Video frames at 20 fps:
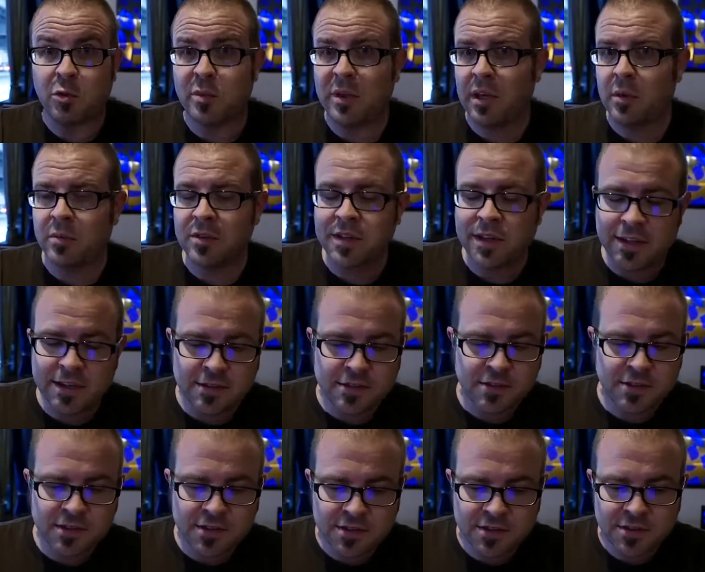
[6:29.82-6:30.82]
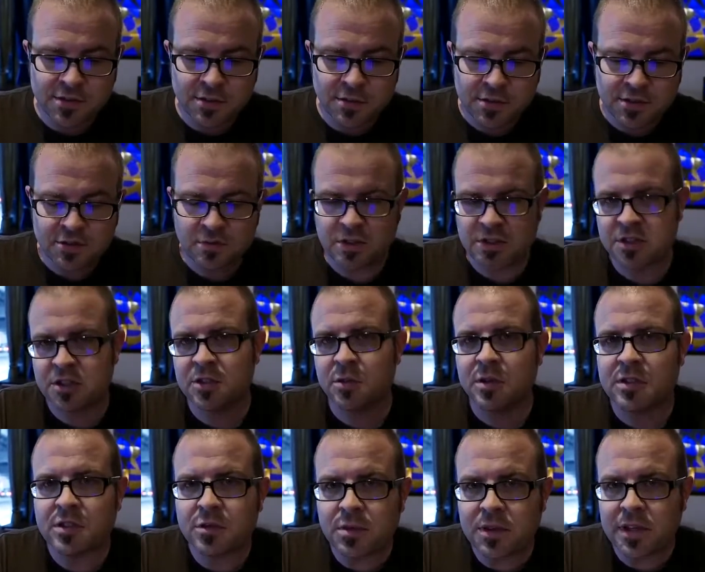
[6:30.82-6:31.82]
we'll be able to answer these soon, especially
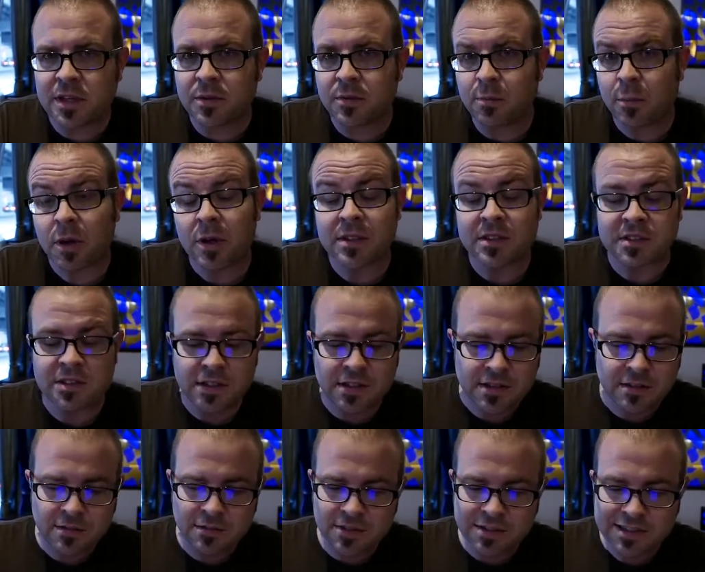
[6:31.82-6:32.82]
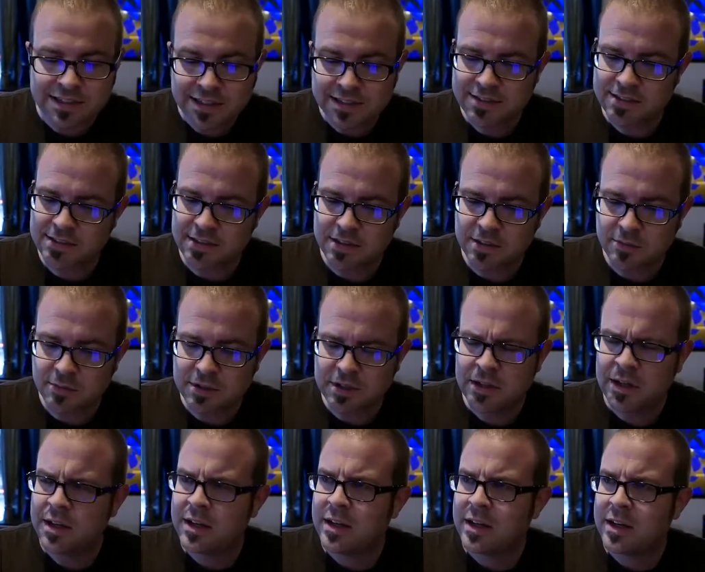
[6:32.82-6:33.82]
once we get parts in for testing.
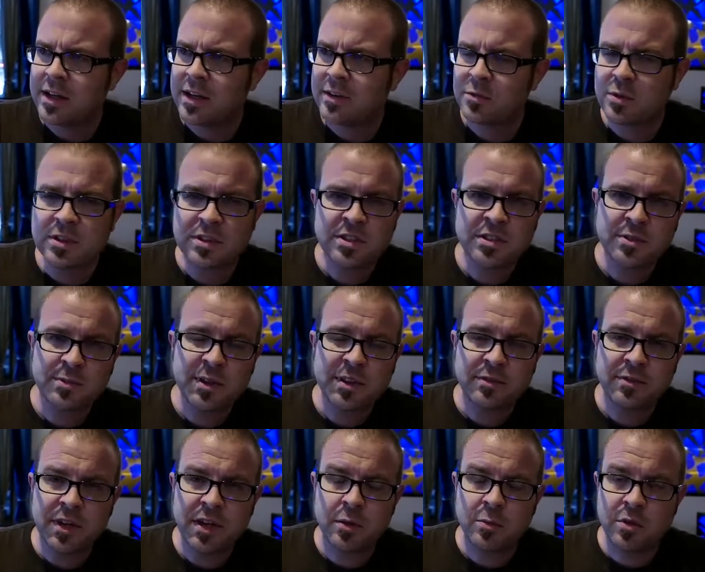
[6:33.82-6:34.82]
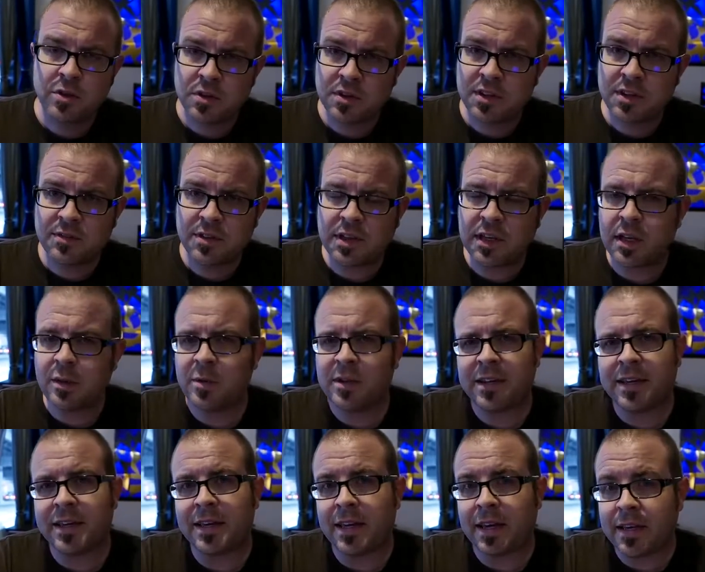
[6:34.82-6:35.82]
But I have questions about the viability of the Kaby
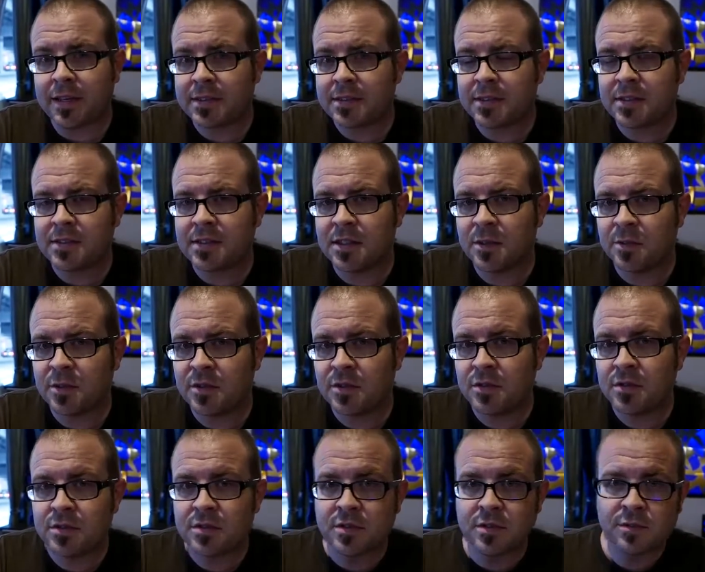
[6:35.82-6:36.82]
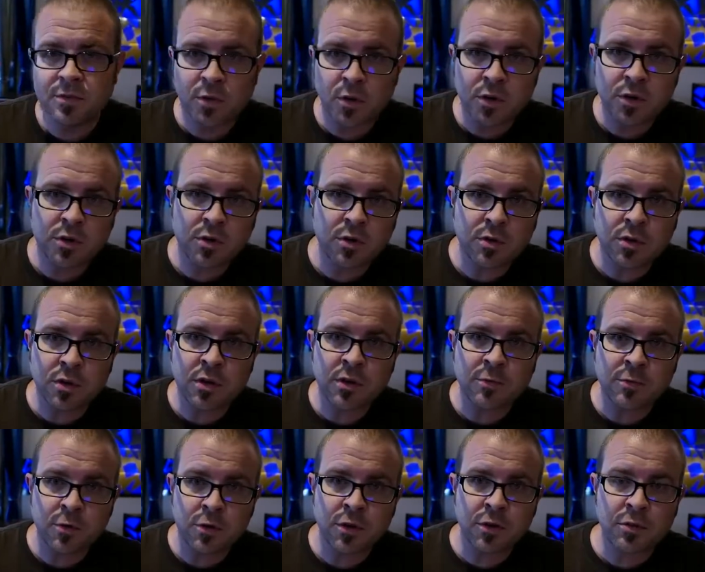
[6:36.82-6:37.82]
Lake X CPUs, the 4-core
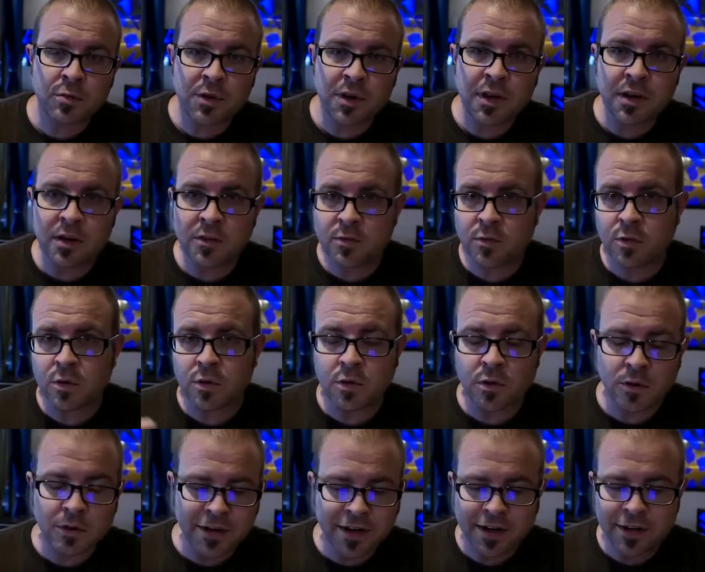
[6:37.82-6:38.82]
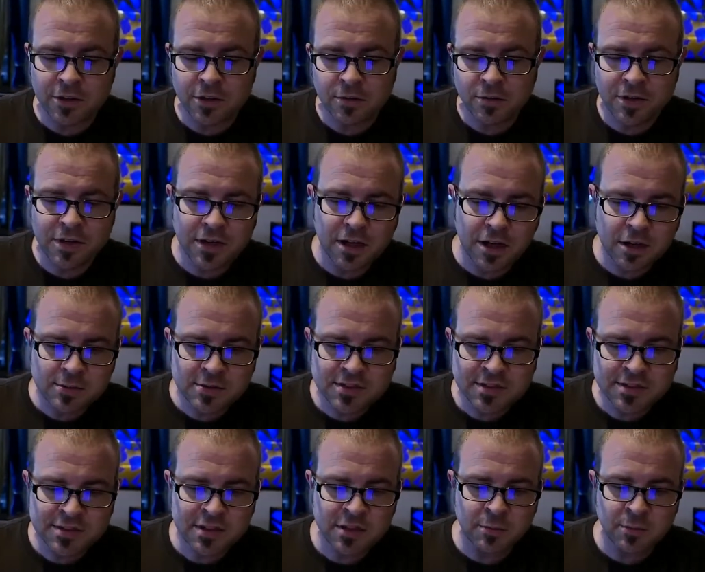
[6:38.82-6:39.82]
4-thread and 4-core 8-thread
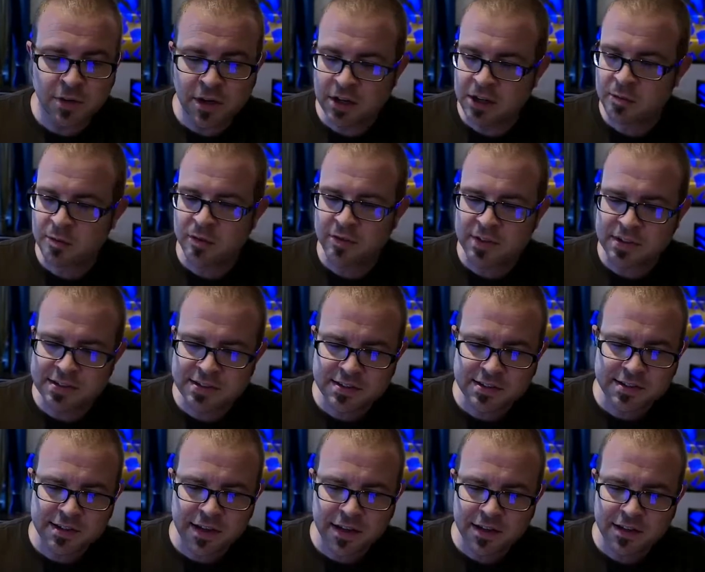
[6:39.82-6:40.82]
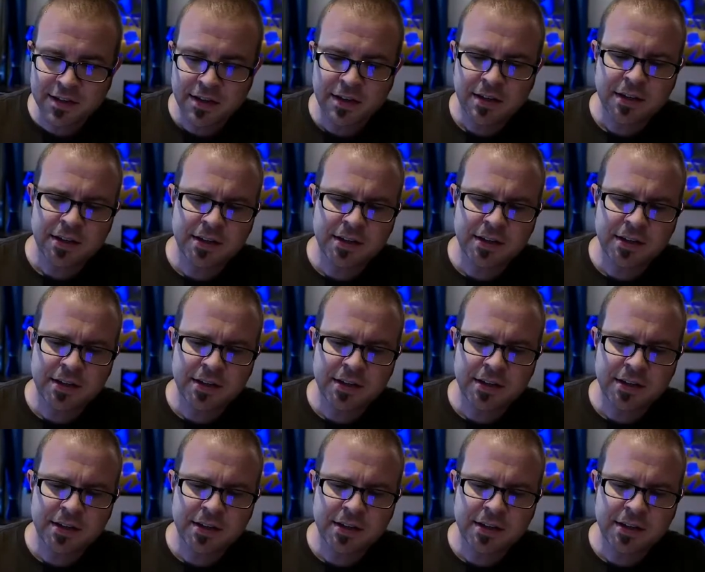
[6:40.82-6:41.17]
options at the bottom of this stack.